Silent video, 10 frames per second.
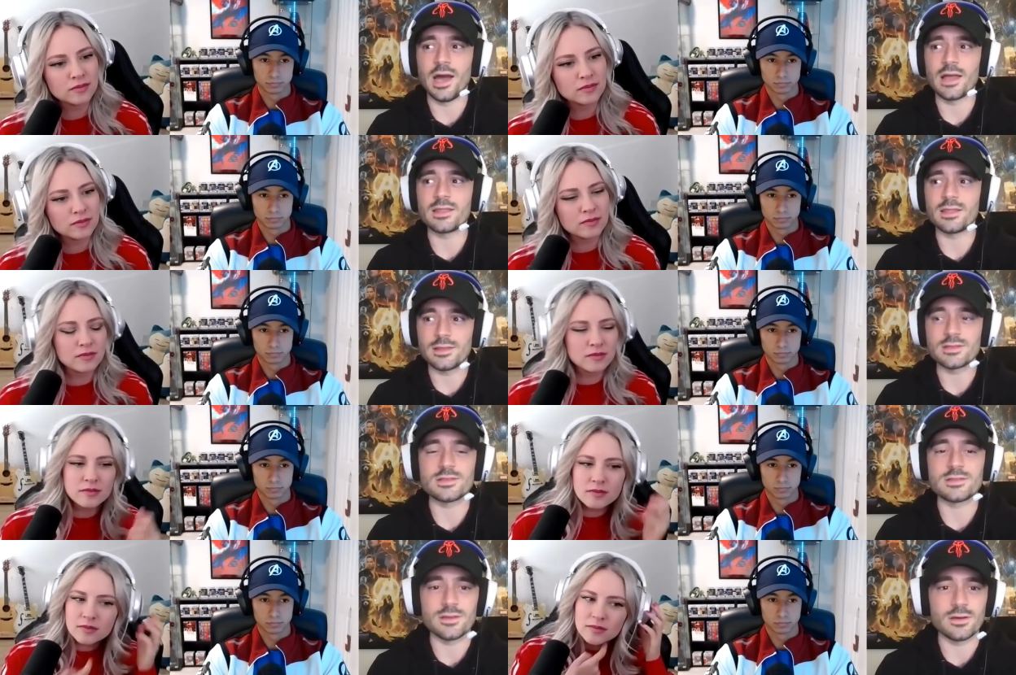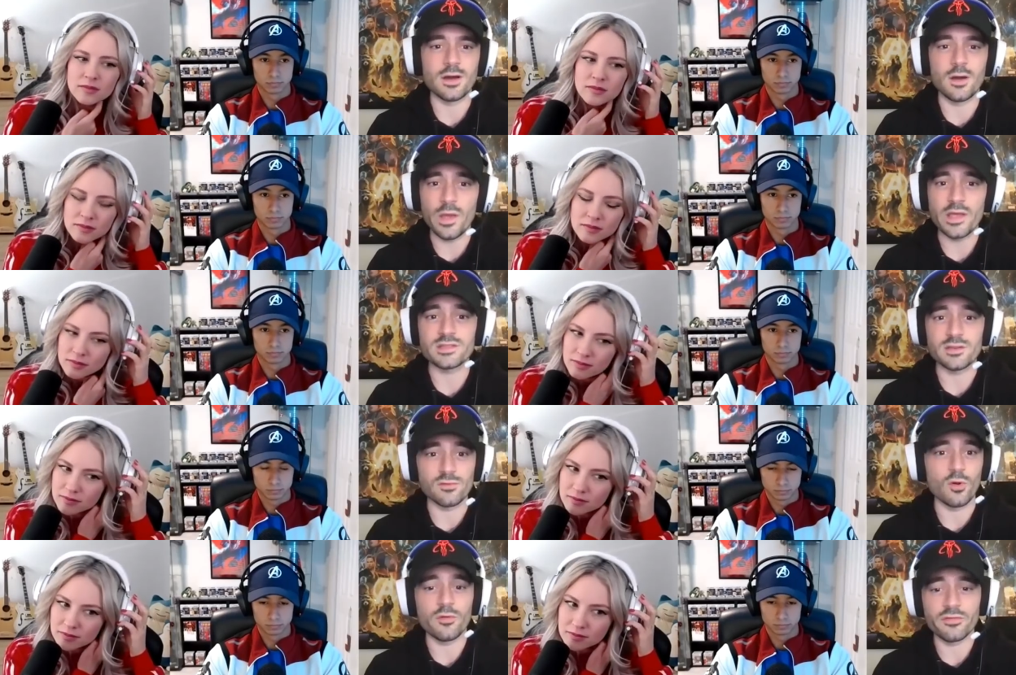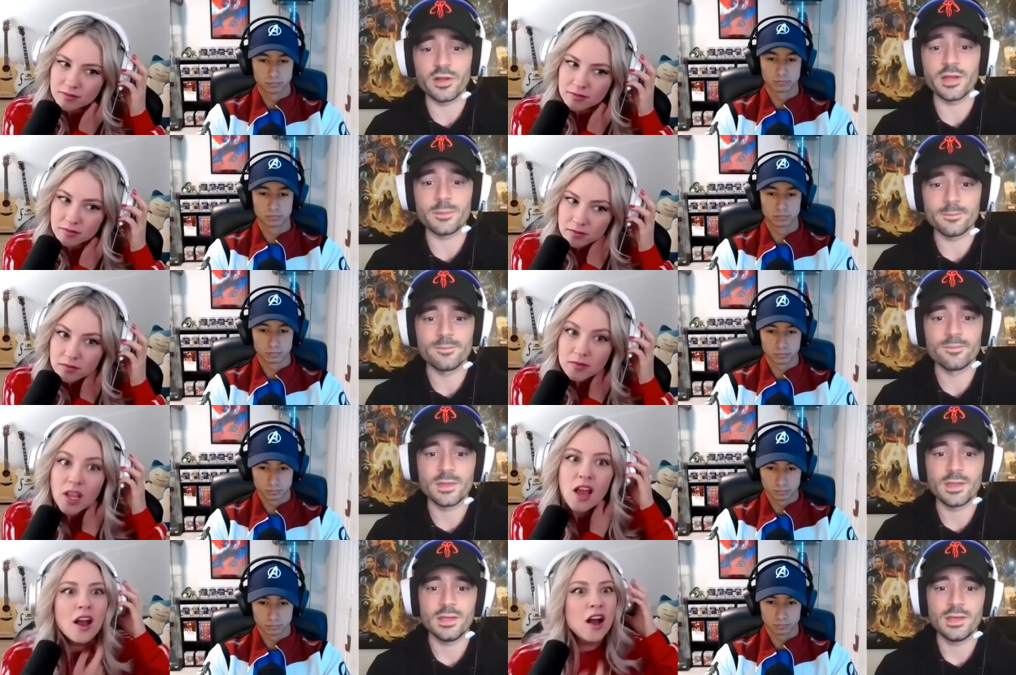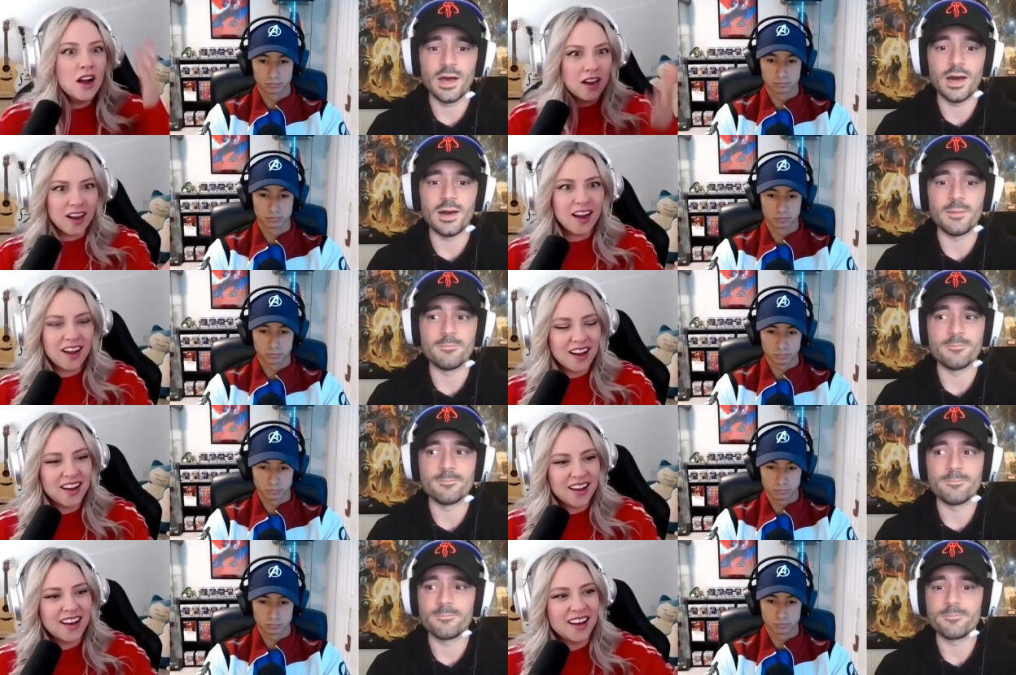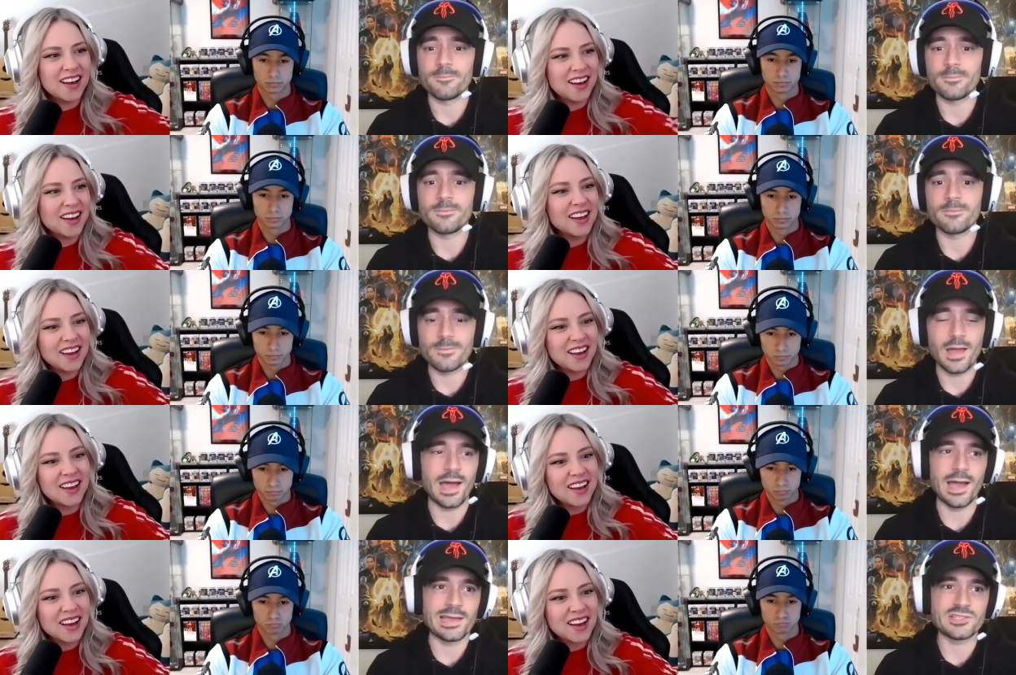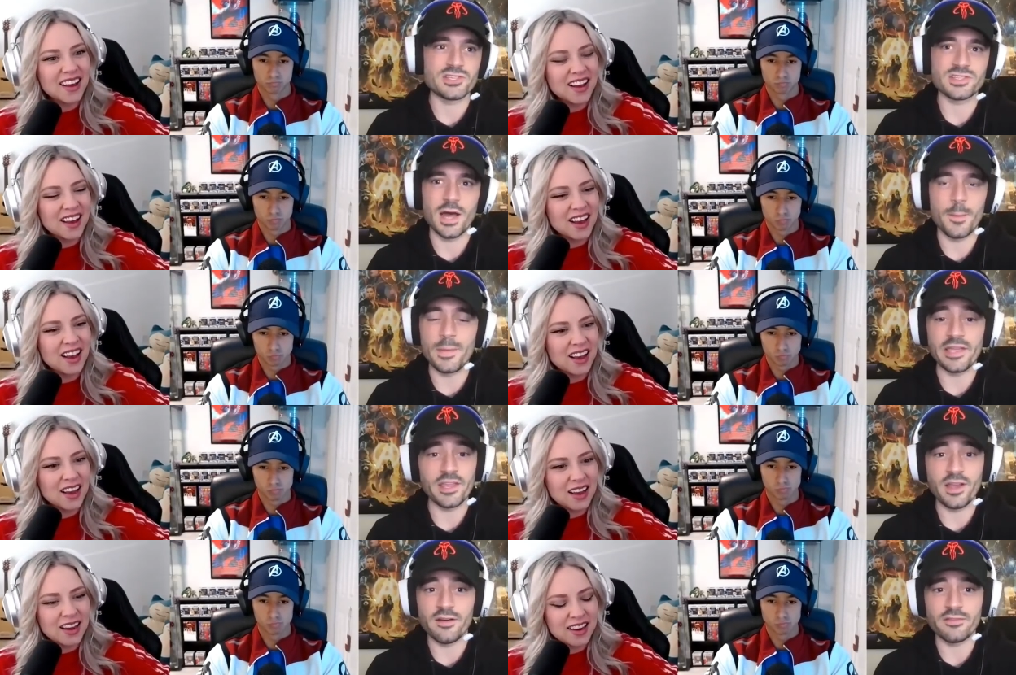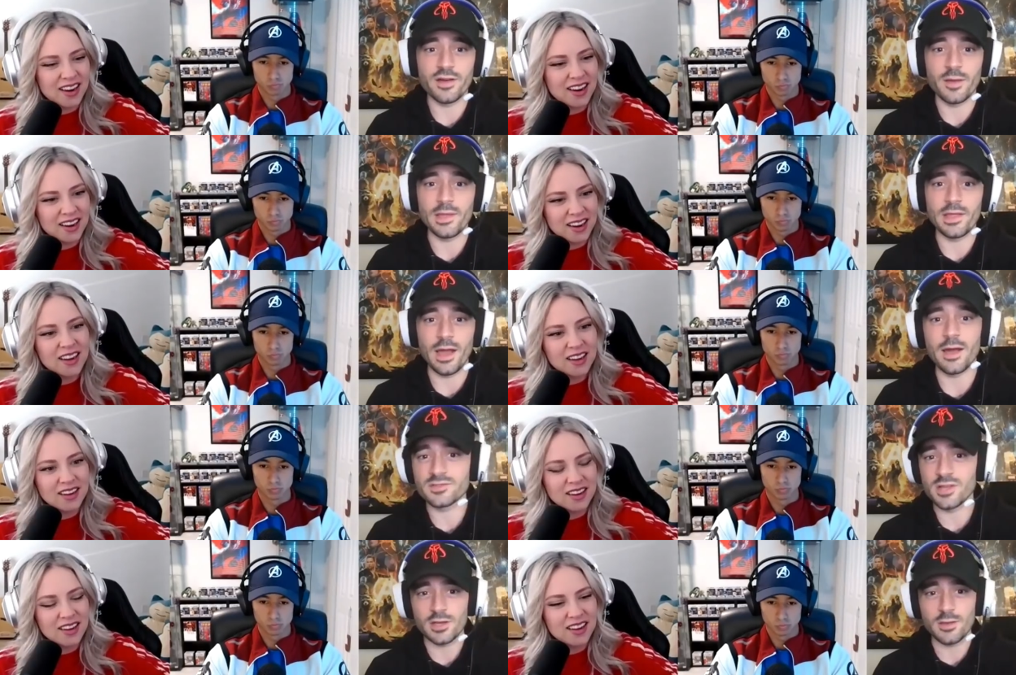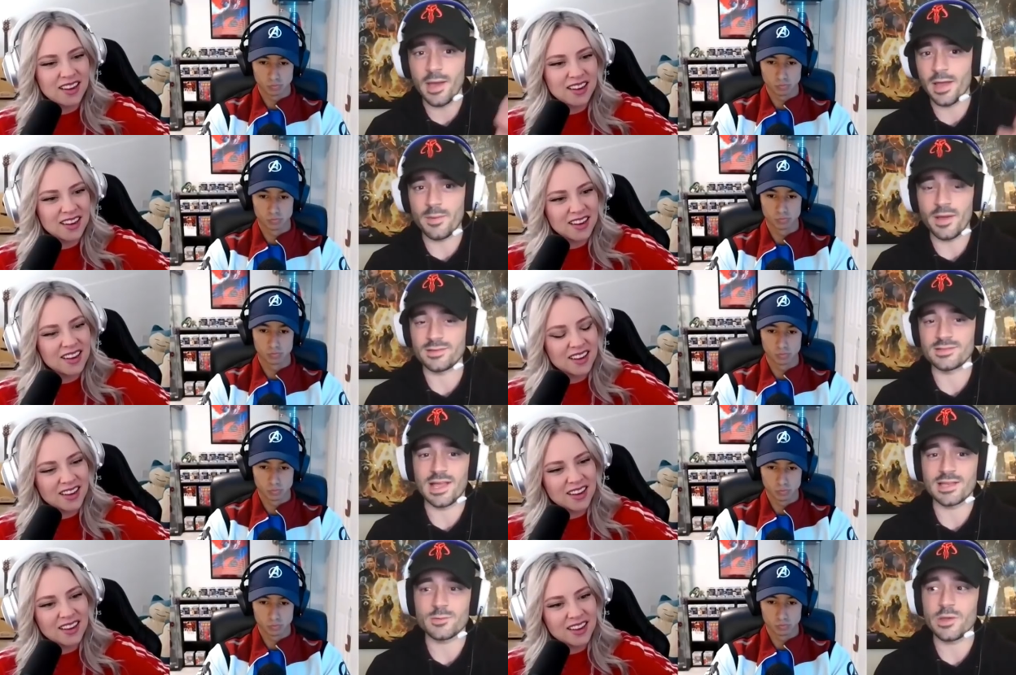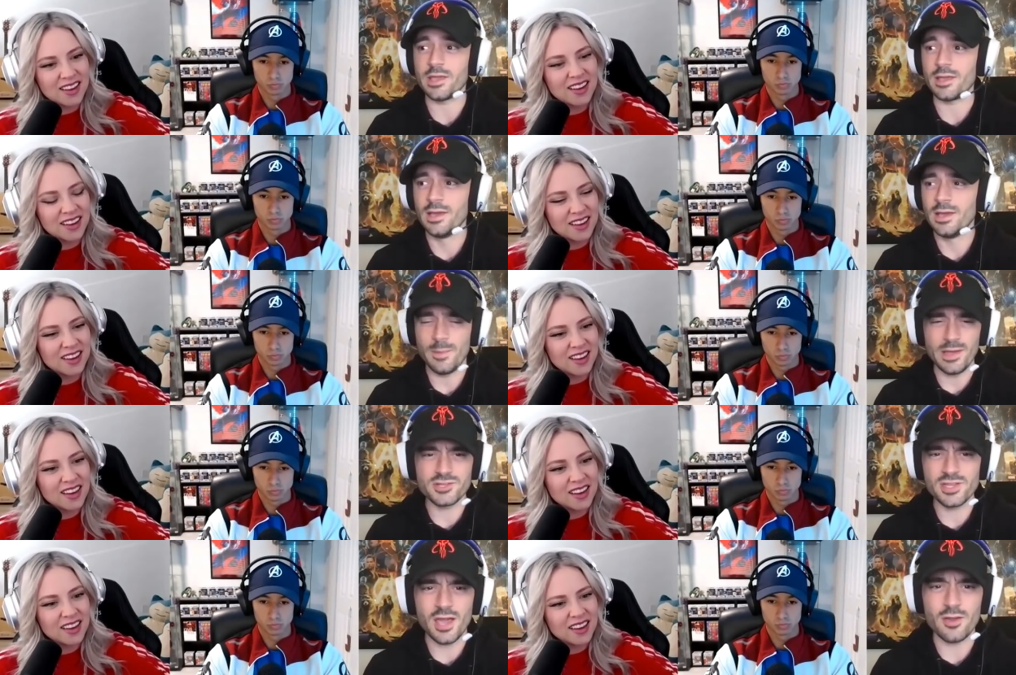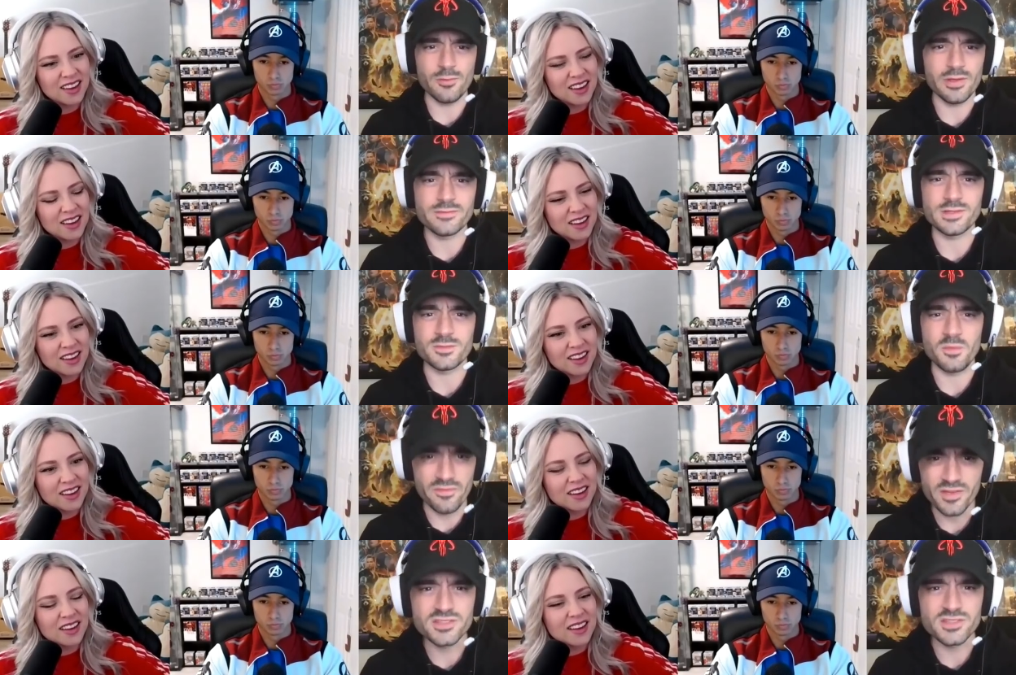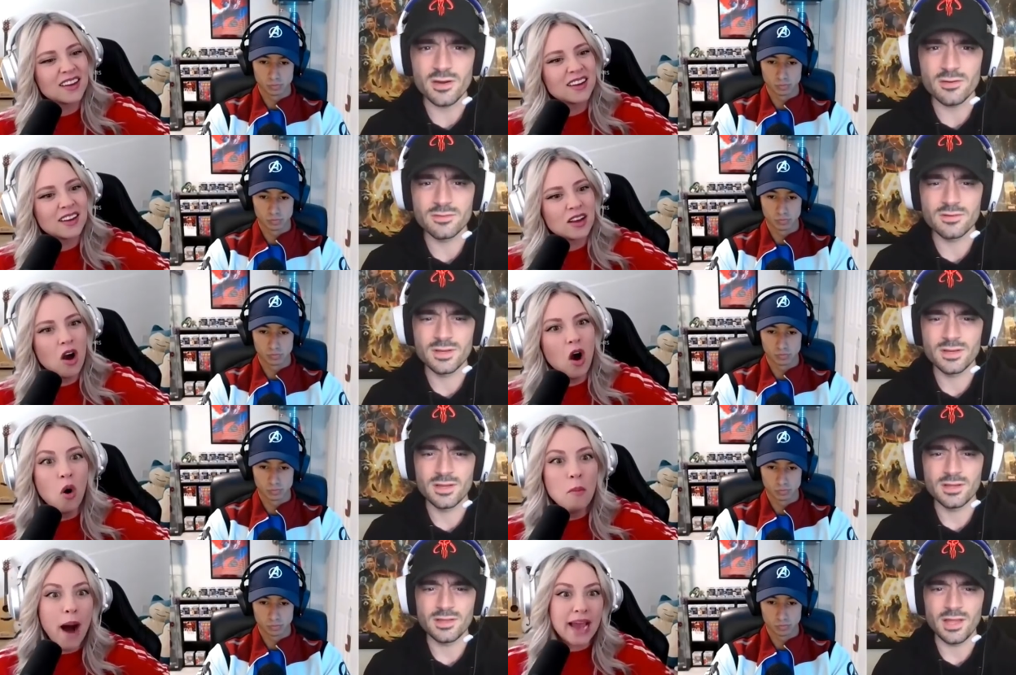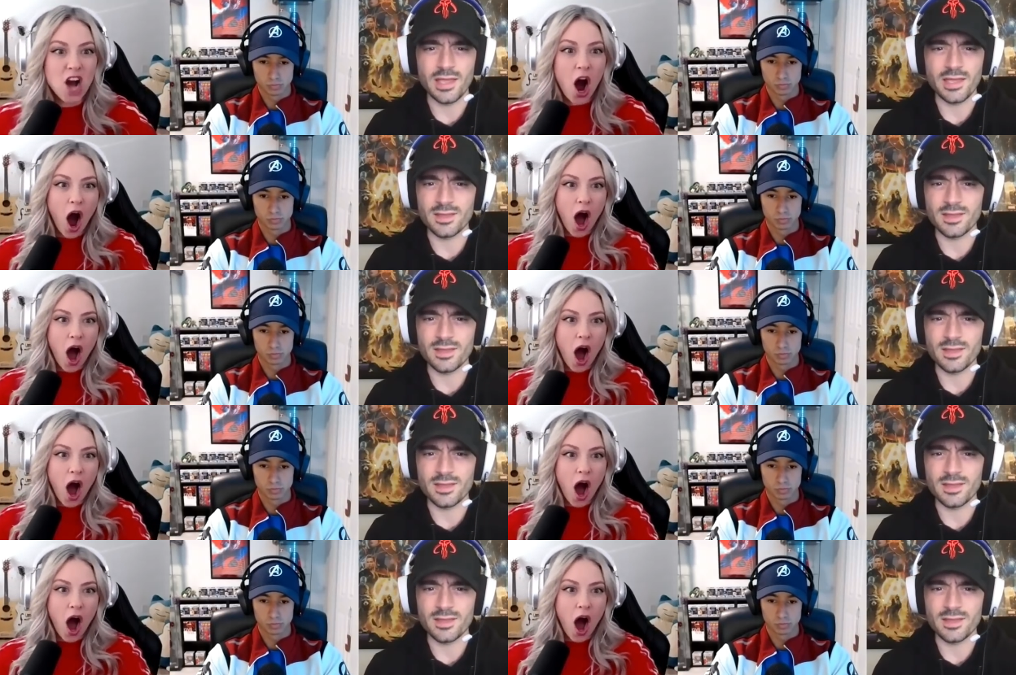Speaker 1: I think this is a, a wasted role for him. Um, uh, it's just not big enough. I mean, I was talking to Matt about this last week. Imagine Keanu Reeves as Mephisto. Oh my like, God.